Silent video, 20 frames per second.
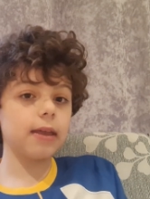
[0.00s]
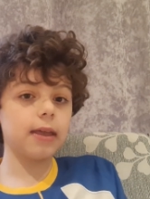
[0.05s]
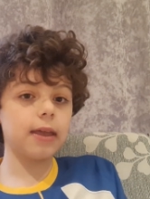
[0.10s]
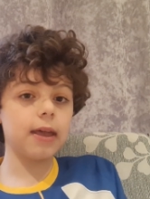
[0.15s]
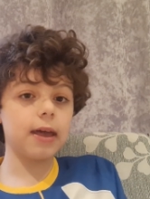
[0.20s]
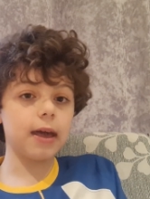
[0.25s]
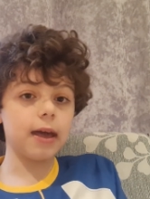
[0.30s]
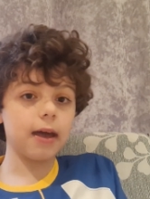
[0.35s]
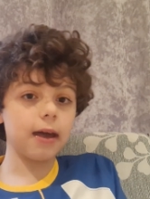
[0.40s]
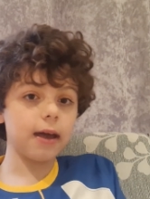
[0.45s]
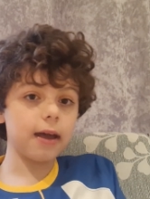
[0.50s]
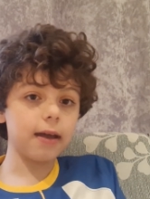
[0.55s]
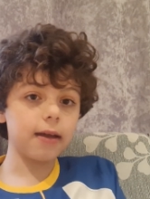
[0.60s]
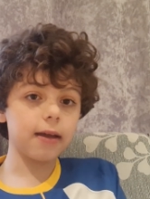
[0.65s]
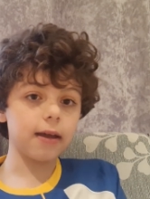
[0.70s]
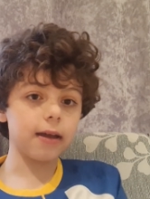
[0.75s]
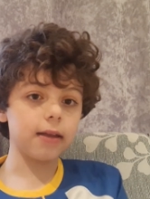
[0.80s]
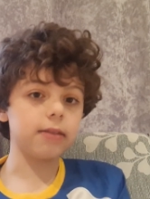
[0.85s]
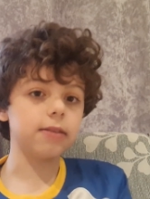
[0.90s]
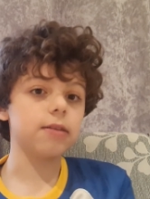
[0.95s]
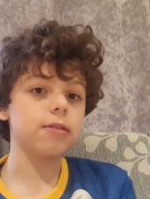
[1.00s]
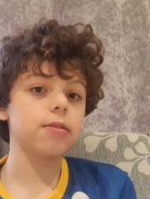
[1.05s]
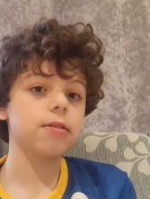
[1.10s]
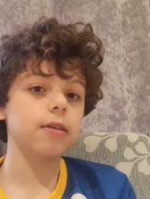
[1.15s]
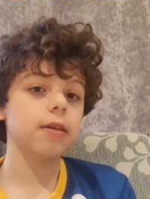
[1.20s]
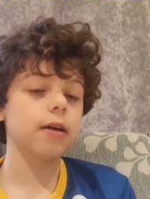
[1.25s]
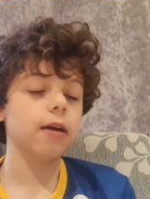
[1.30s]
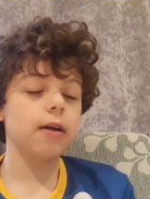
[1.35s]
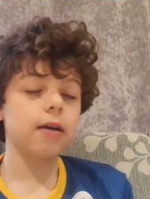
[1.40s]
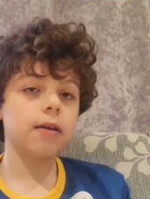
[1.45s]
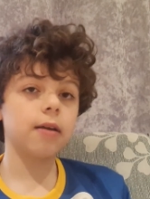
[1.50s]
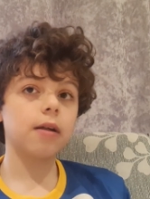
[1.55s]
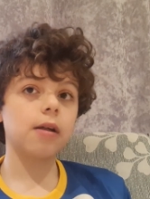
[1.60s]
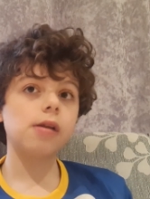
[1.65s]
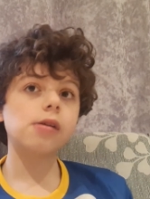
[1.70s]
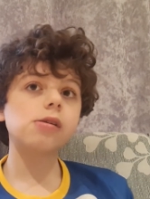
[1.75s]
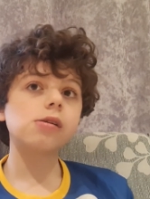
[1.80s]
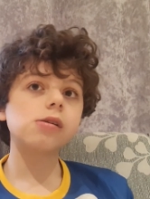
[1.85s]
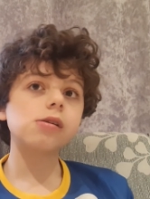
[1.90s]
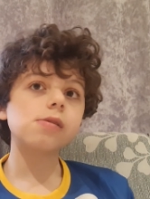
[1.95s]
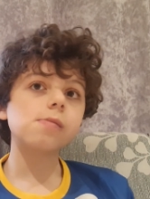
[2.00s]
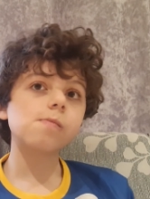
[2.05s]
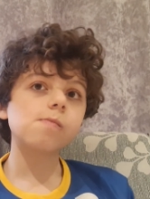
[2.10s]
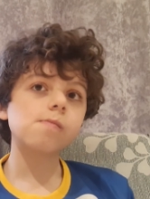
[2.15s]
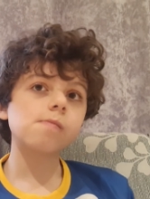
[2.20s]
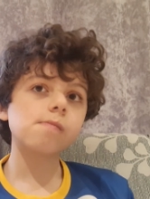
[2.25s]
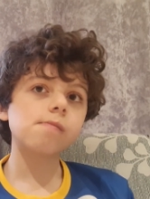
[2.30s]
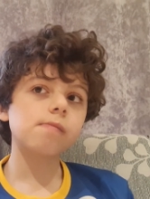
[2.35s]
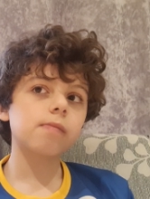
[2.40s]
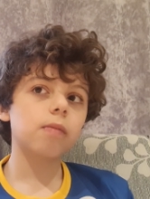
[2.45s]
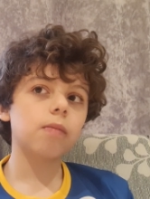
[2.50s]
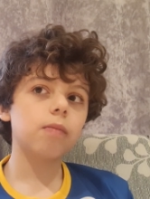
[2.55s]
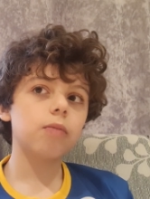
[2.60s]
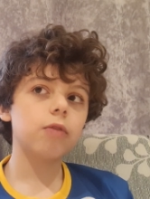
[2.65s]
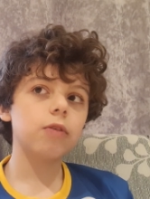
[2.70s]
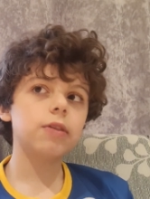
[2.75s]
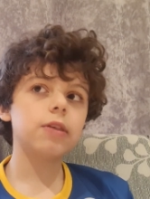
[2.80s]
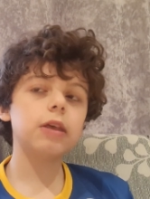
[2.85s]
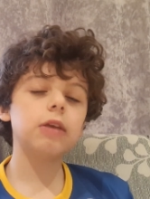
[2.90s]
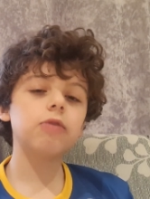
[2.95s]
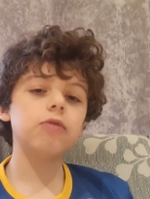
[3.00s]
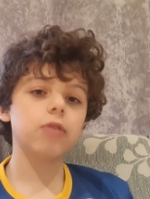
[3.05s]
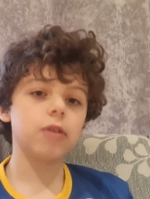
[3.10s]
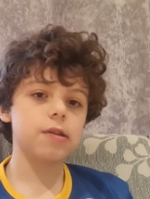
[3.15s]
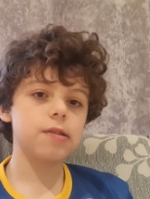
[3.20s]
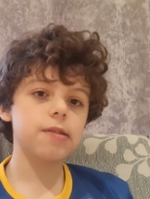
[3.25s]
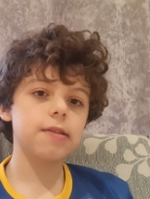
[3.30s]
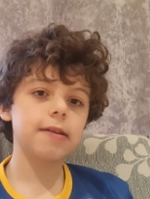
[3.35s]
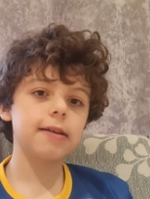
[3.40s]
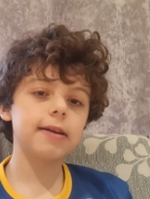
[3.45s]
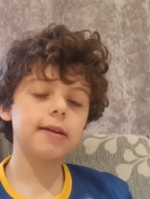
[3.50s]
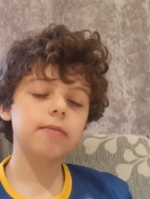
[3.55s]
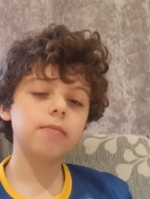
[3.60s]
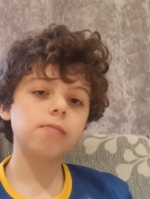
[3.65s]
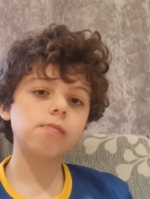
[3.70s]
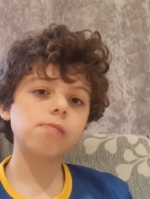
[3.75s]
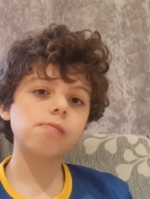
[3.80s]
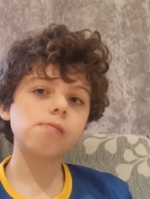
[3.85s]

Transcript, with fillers: yeah, and it's uh, pretty interesting.